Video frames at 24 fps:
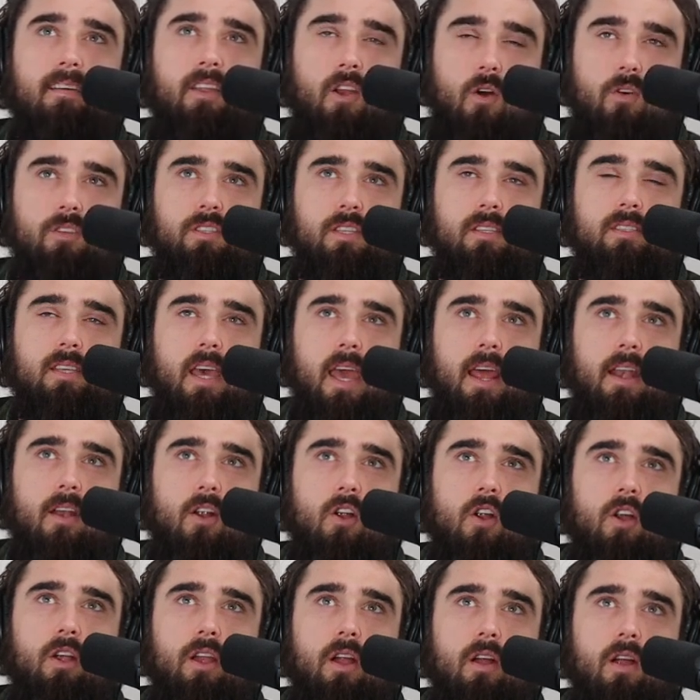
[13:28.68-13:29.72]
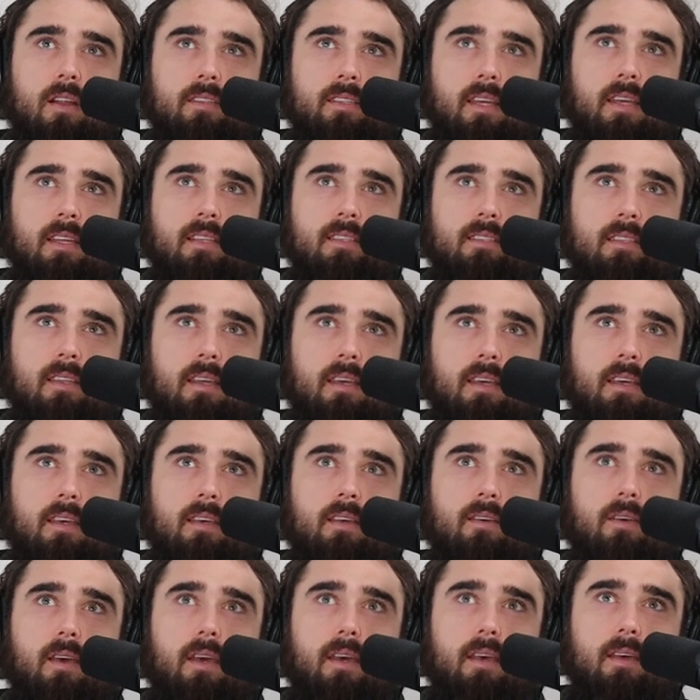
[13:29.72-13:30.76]
you know, as I was saying earlier, it's like
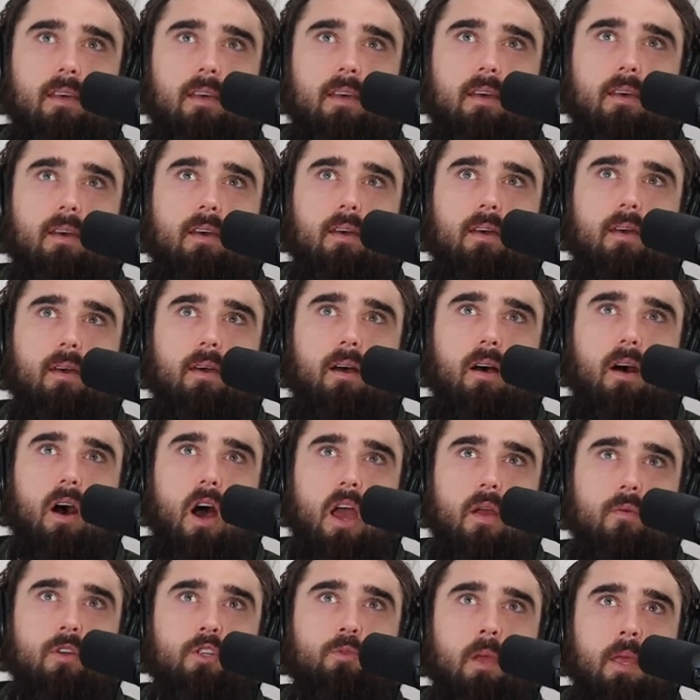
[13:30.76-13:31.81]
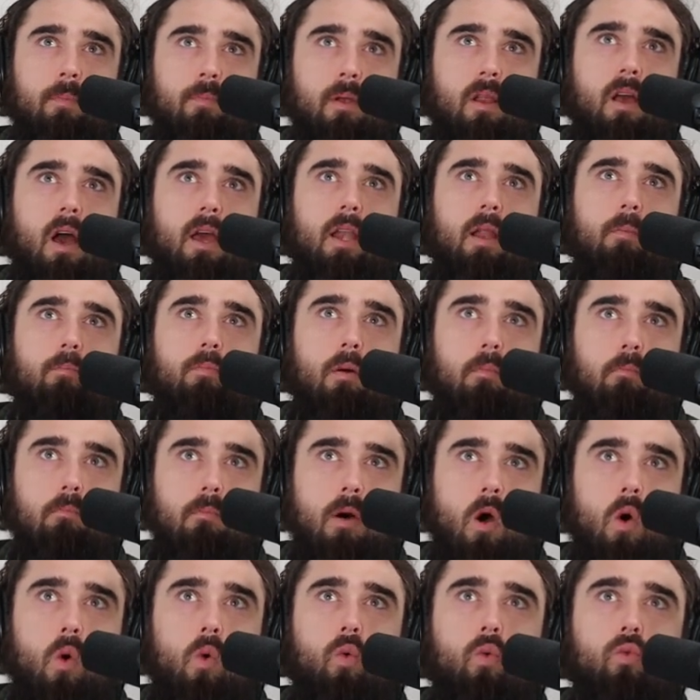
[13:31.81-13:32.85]
Irish people kind of
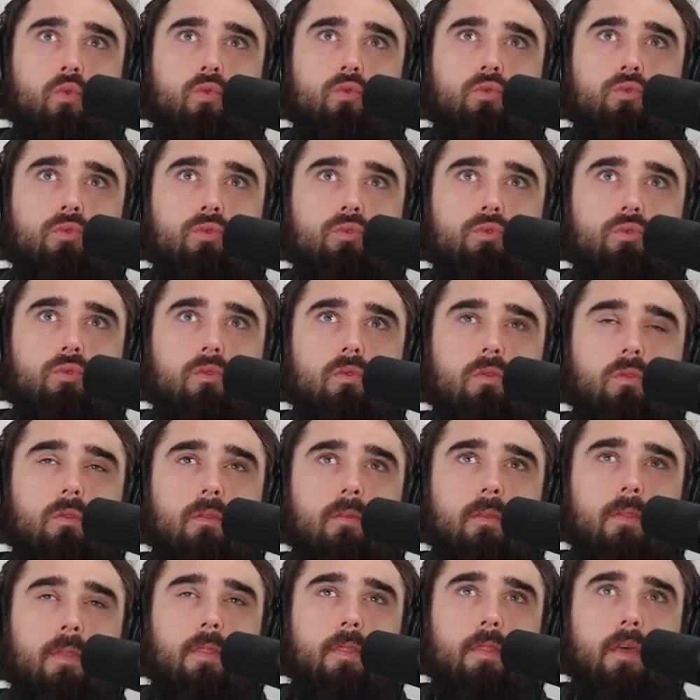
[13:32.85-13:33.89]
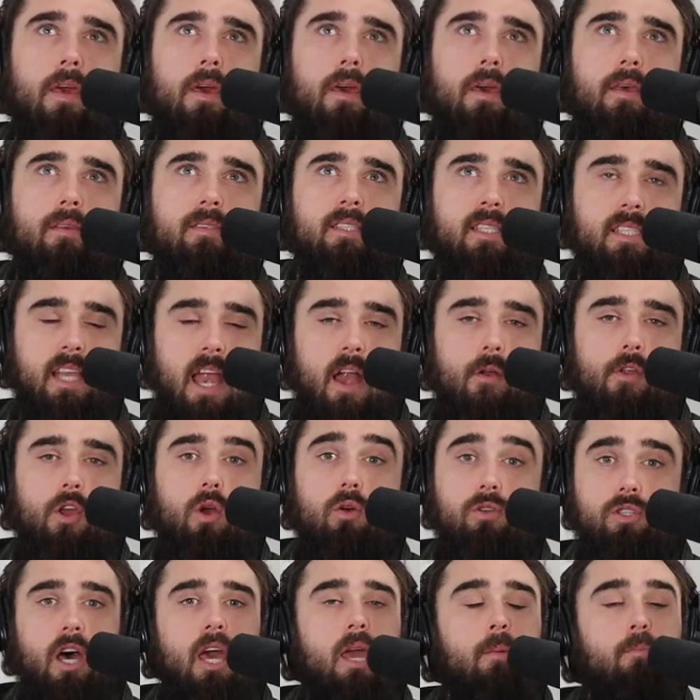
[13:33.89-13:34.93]
bemoan the
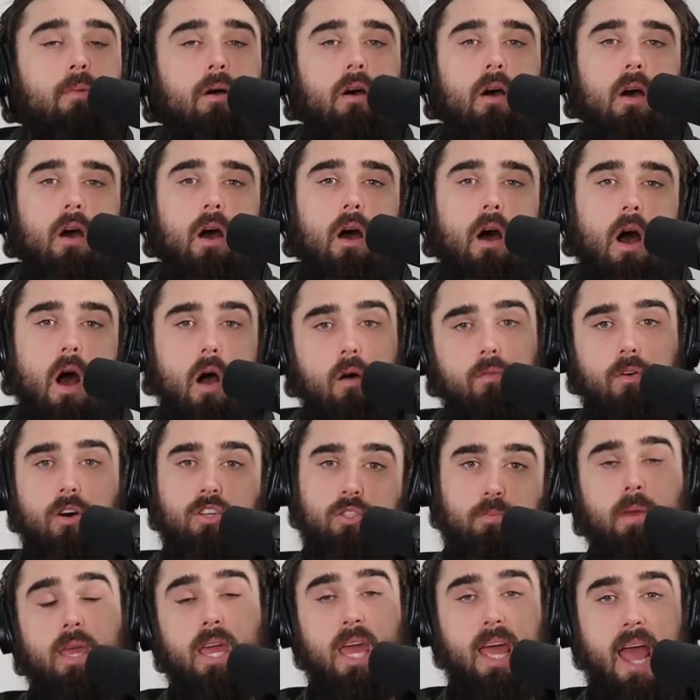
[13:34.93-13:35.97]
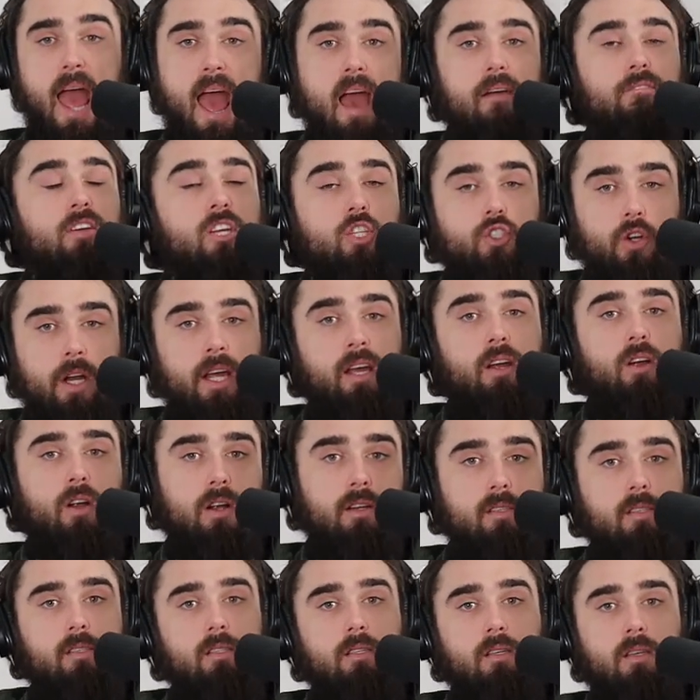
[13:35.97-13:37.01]
stereotype of us being heavy
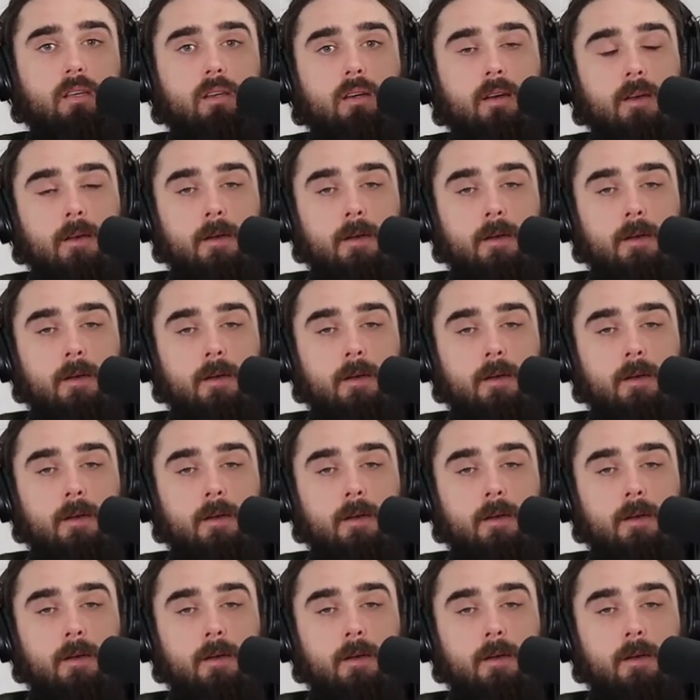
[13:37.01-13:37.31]
drinkers.